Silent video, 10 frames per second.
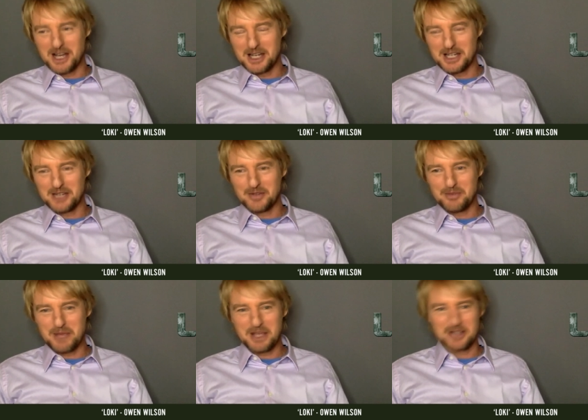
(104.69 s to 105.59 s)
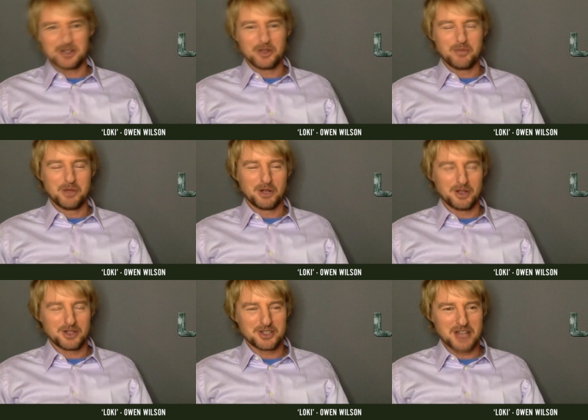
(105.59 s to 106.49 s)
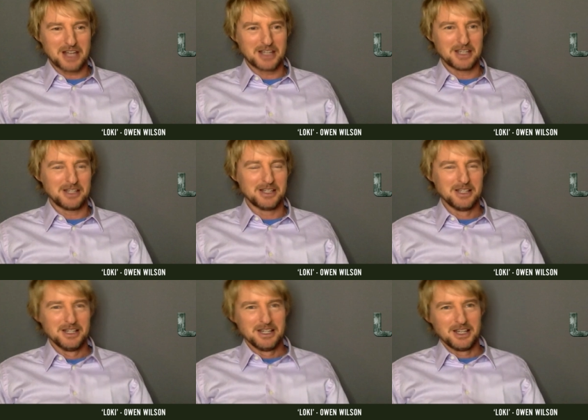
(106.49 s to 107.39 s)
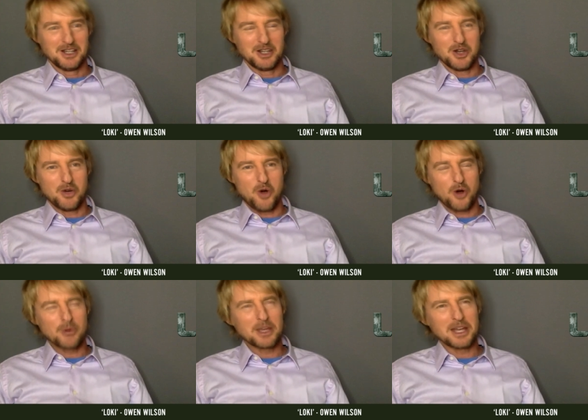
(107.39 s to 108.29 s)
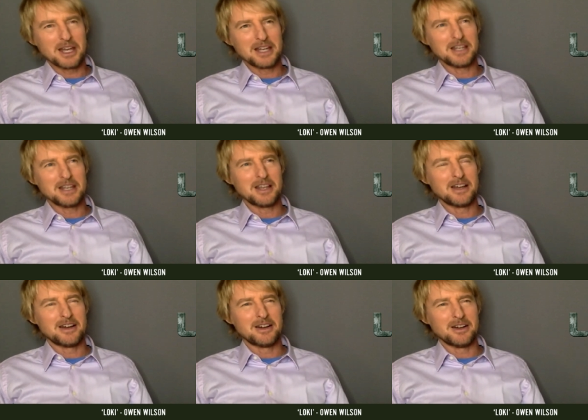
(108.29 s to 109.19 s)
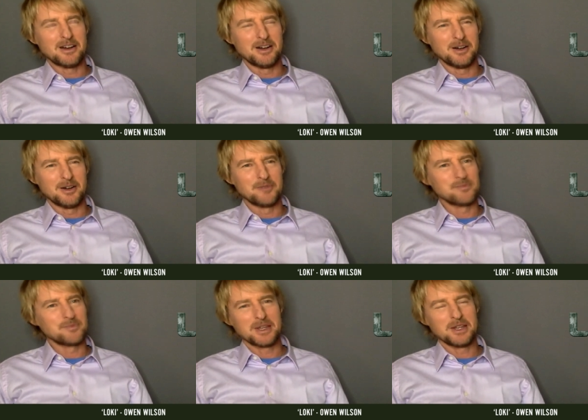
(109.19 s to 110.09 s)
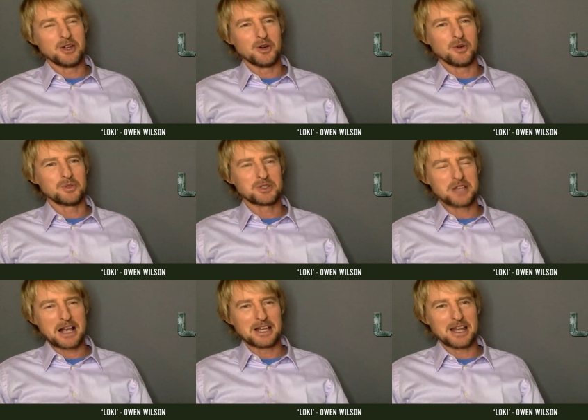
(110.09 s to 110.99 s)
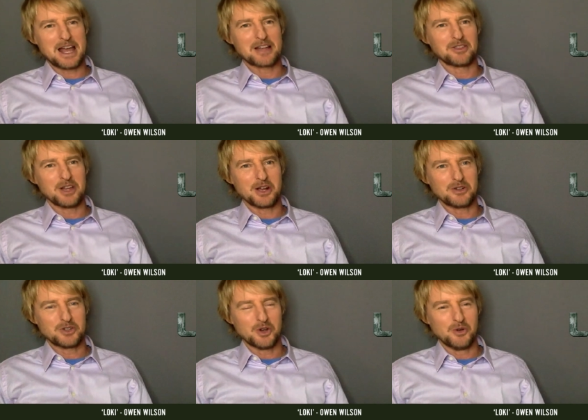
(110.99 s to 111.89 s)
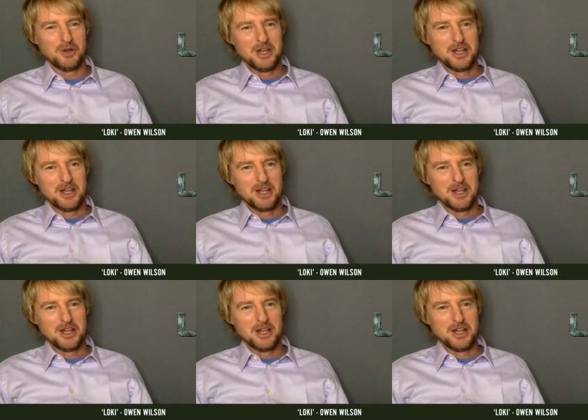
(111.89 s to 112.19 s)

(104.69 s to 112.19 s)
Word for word: I didn't even make it to the middle of the second you know, Armageddon, um, you know, the second act there. So